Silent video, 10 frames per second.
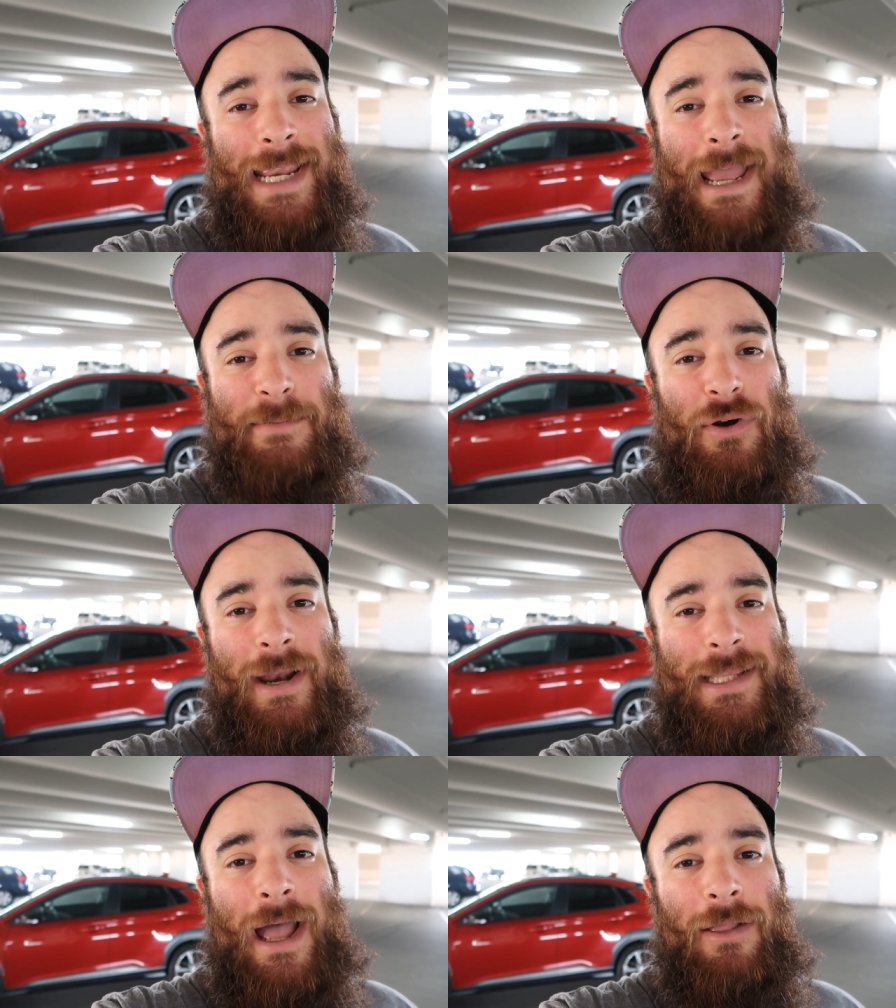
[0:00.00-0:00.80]
kept trying
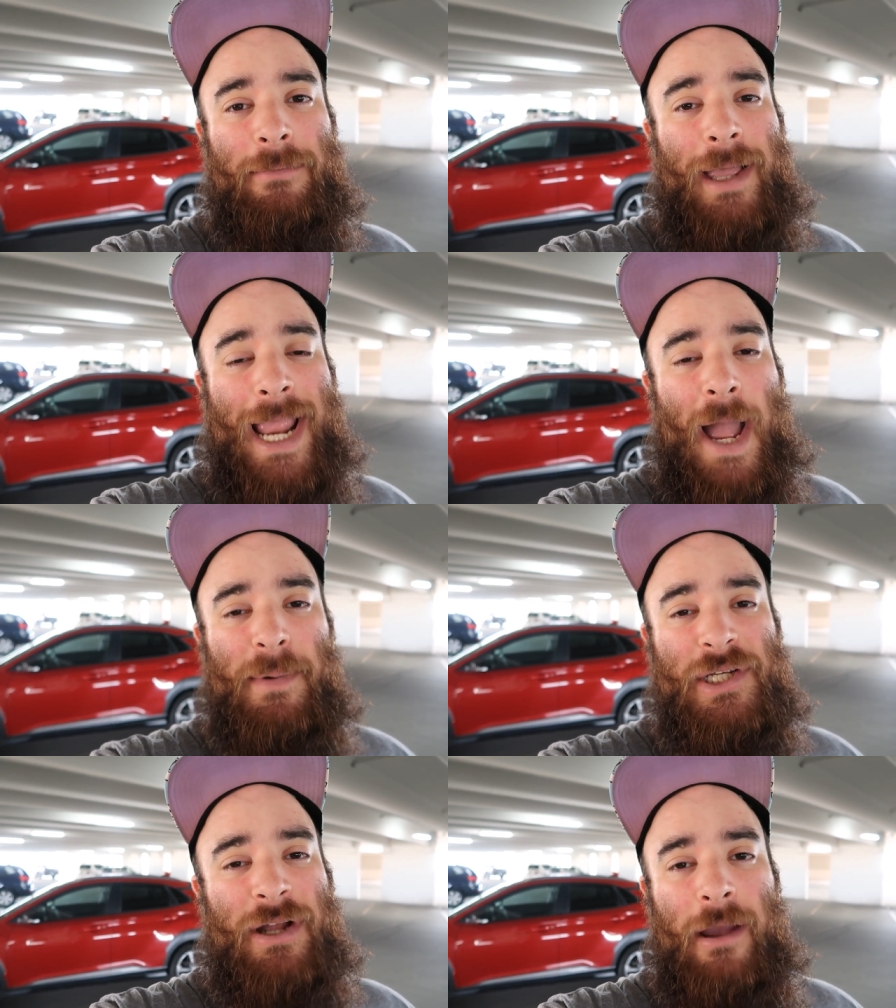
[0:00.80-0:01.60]
to tell him like how
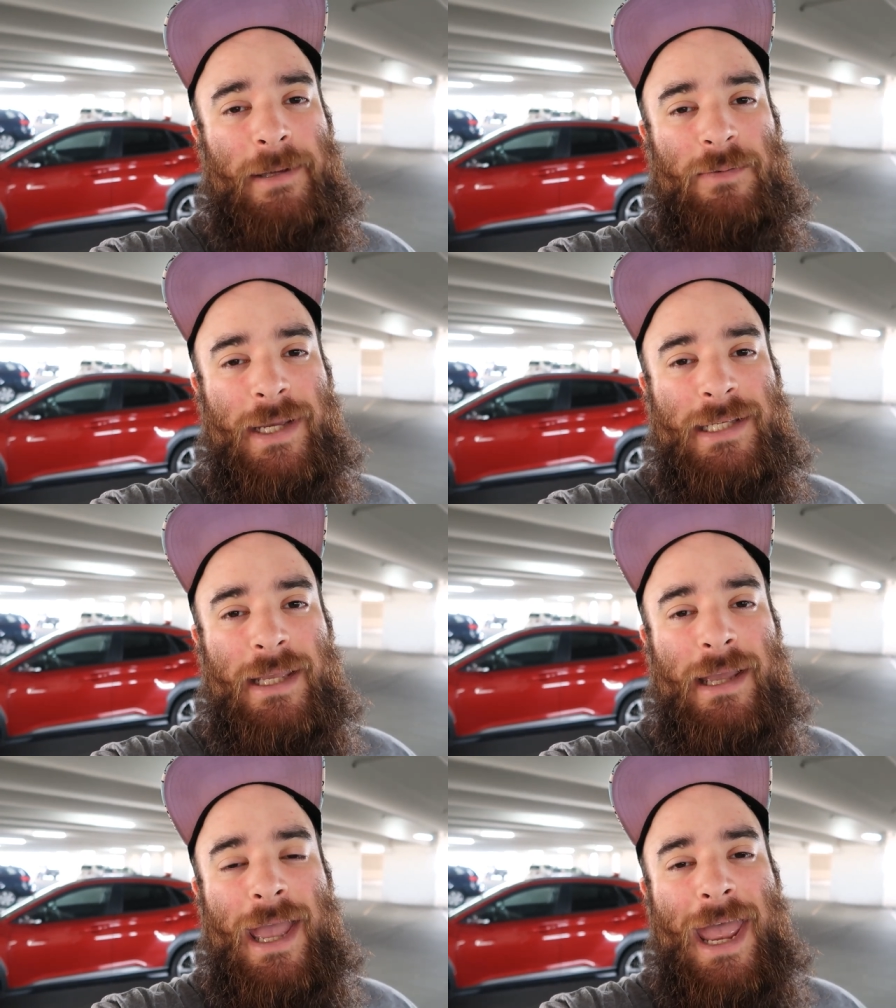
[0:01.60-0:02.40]
much time he's
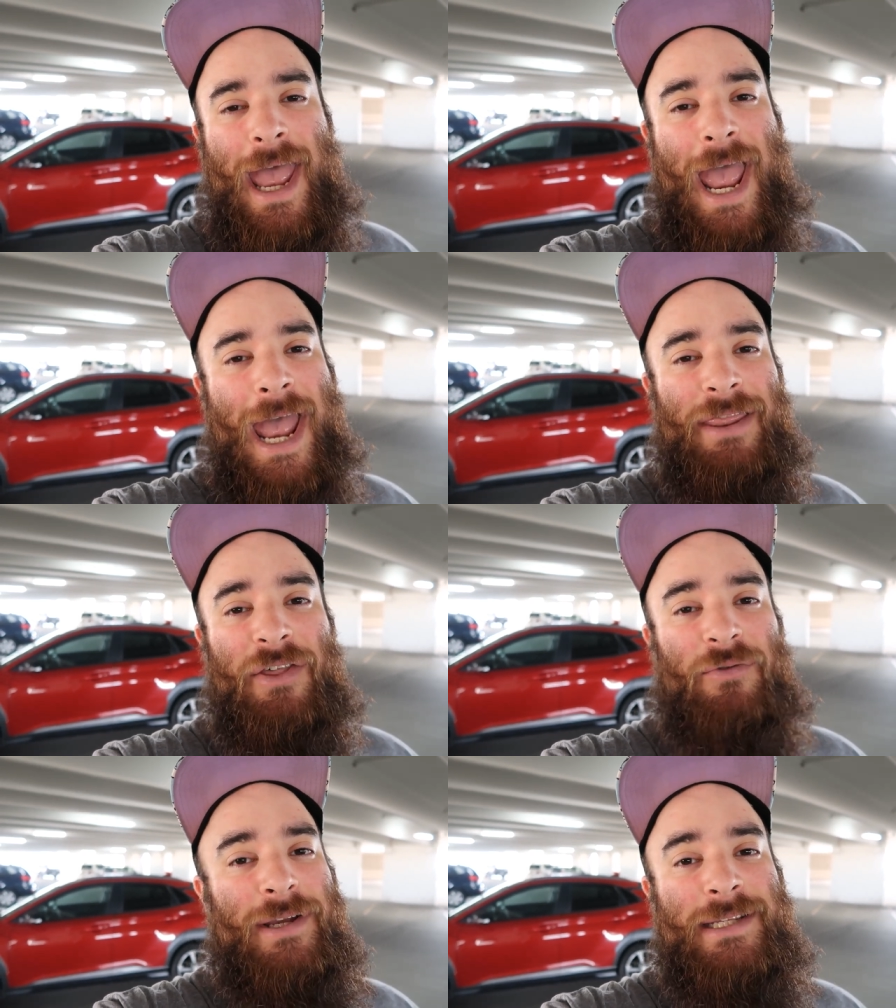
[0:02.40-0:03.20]
wasting. And the
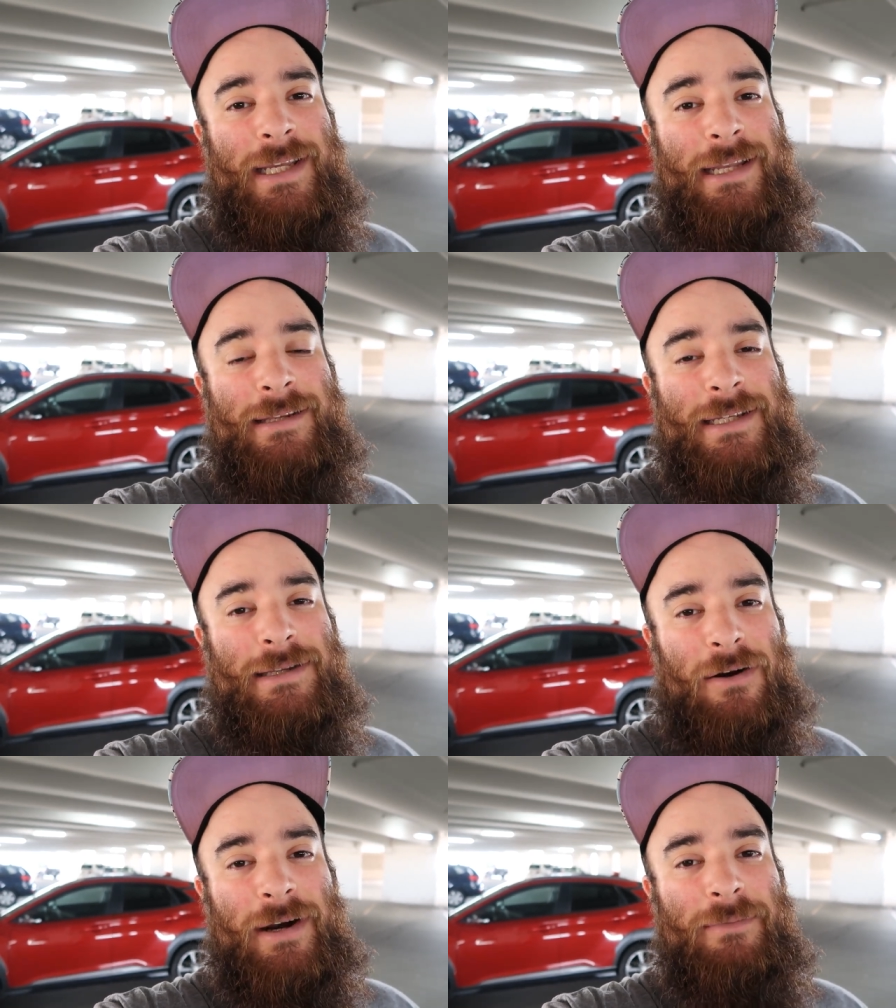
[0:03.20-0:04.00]
three seat
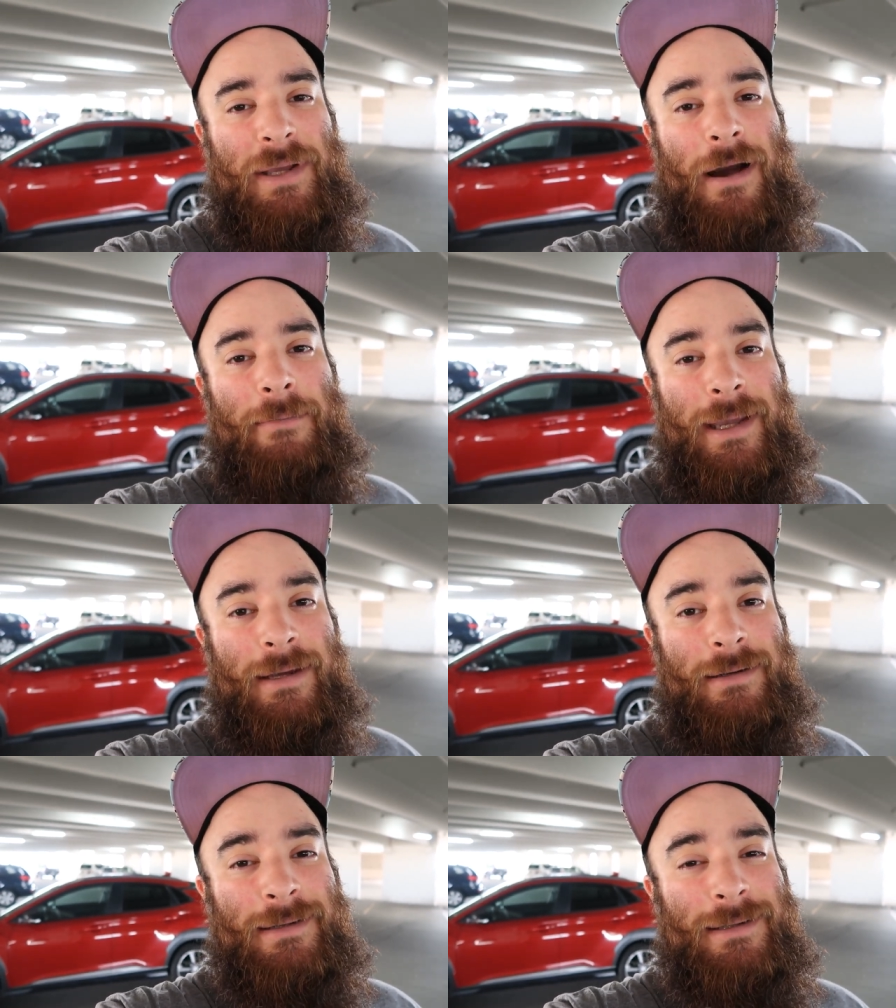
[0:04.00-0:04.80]
started
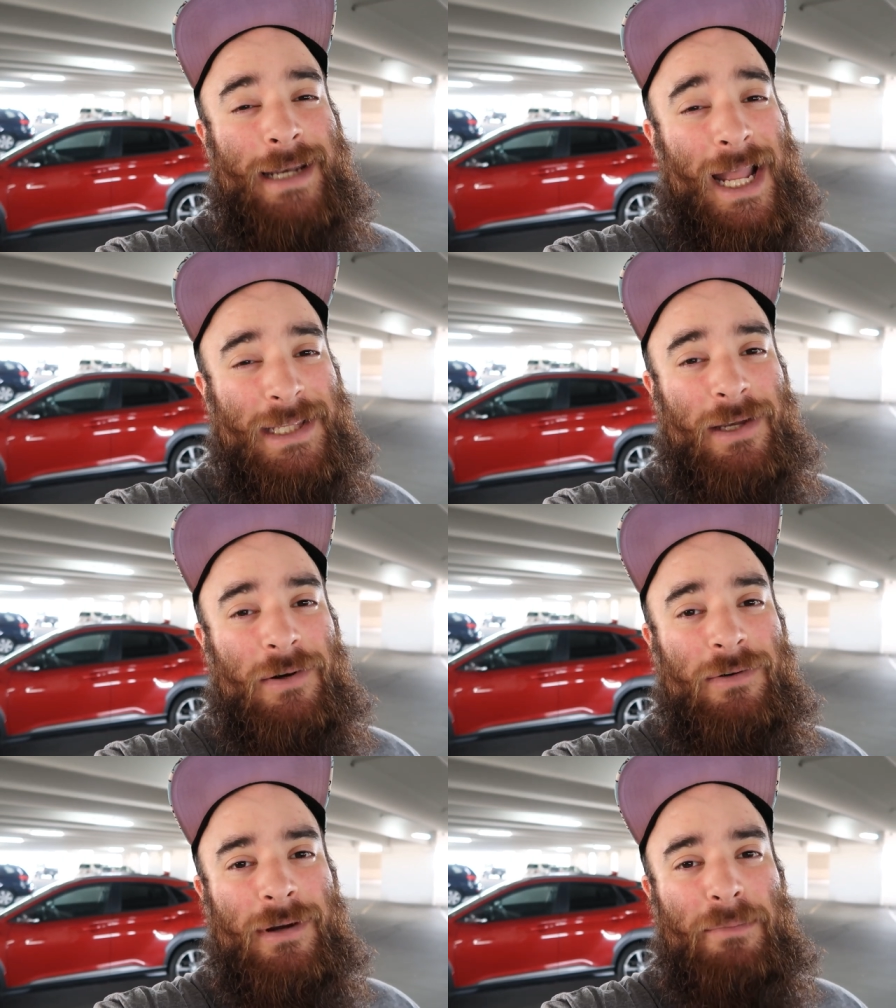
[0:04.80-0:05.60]
becoming not
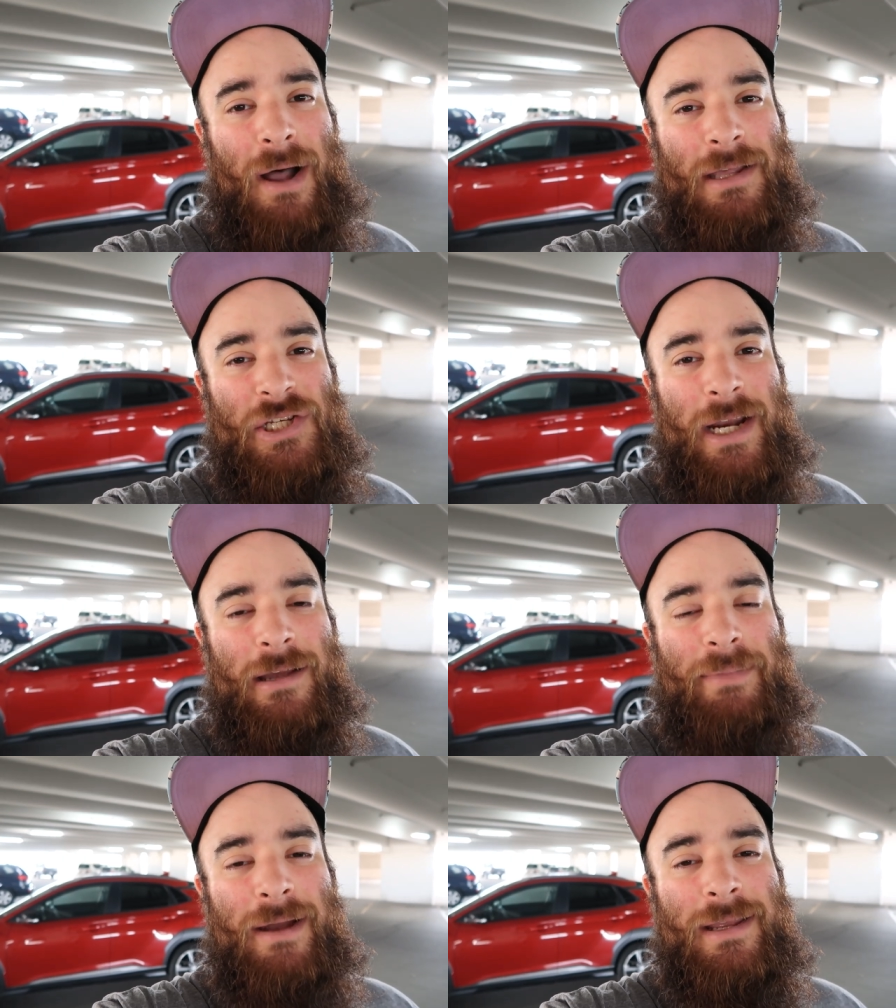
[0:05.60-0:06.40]
so
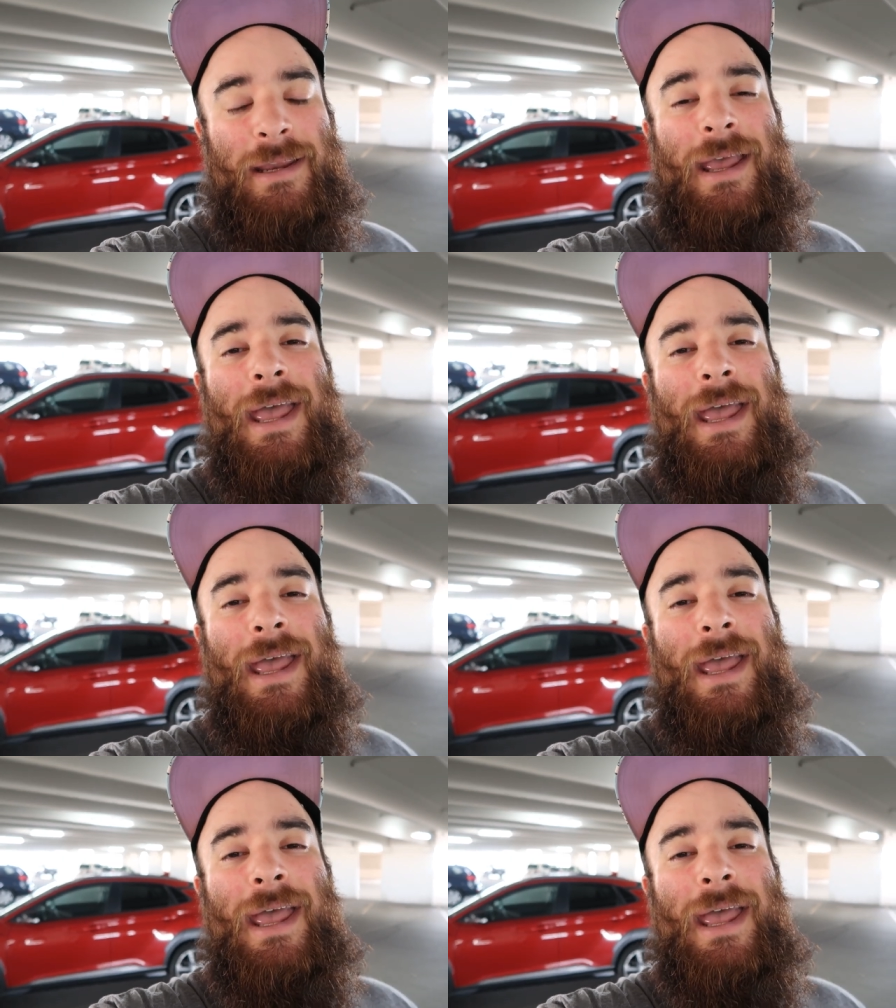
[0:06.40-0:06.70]
apologetic about it.